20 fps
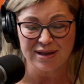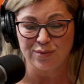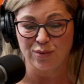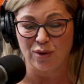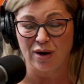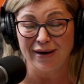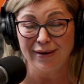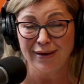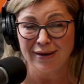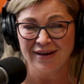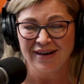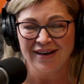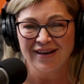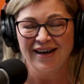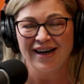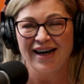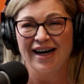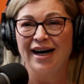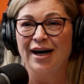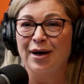break,
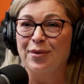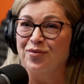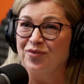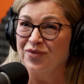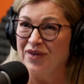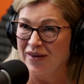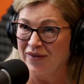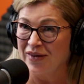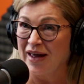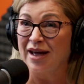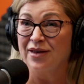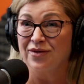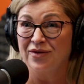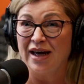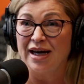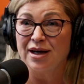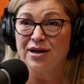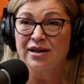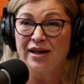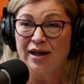
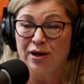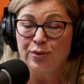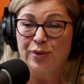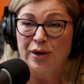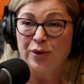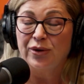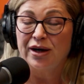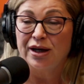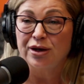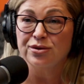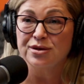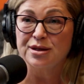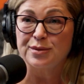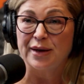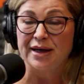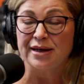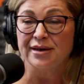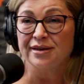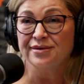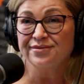that'll be where you'll
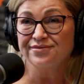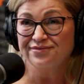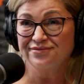spend it.